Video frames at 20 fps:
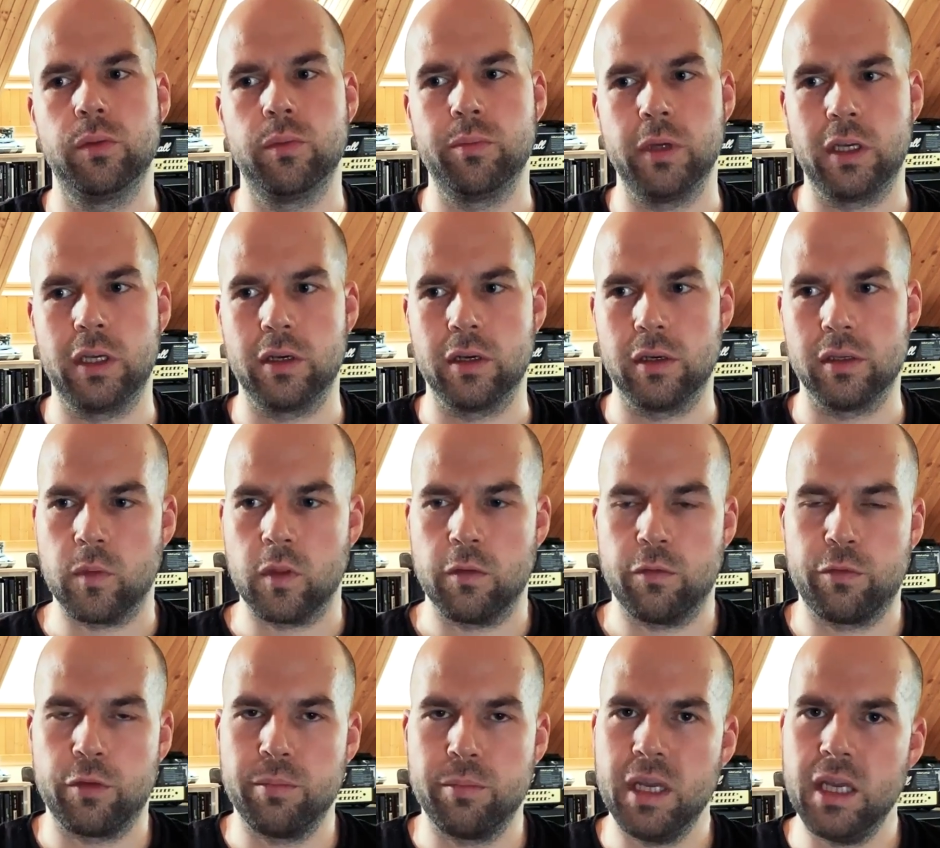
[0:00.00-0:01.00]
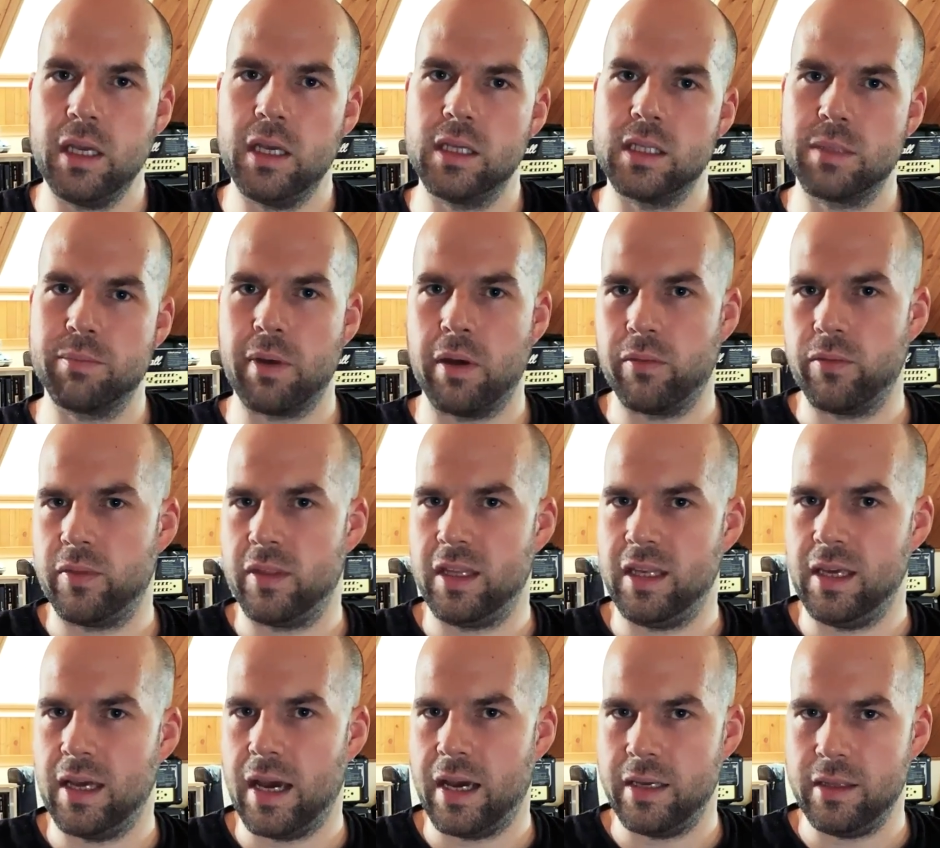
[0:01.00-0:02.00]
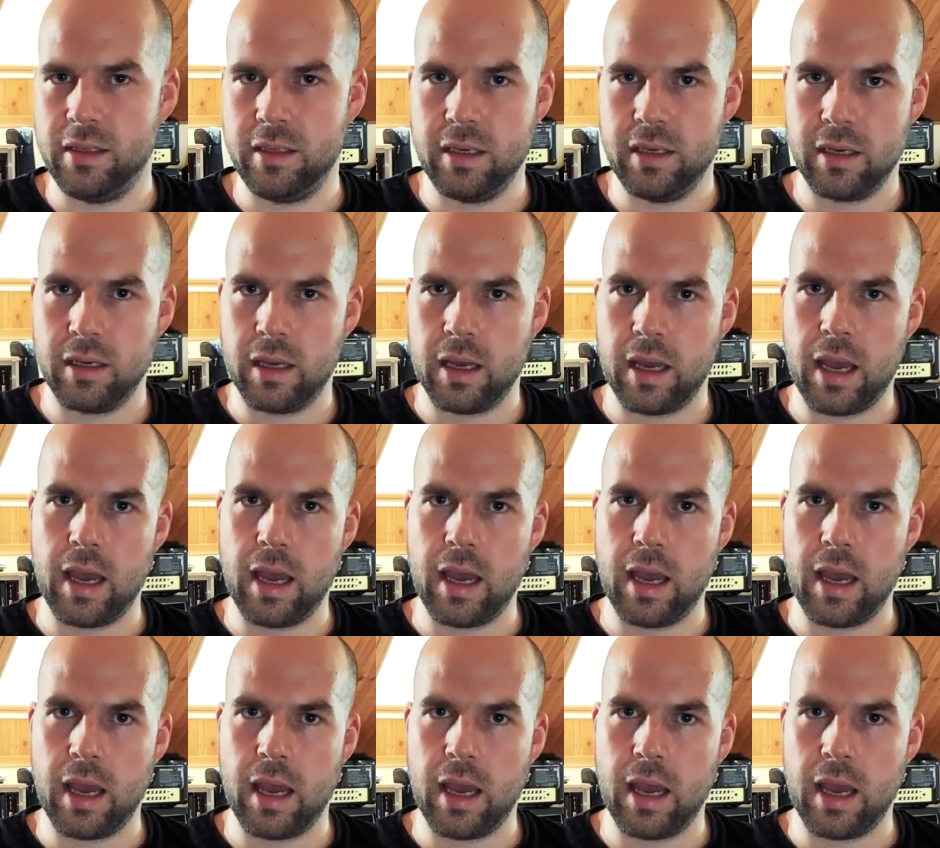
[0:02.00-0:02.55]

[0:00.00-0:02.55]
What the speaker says: because for me it's about the idea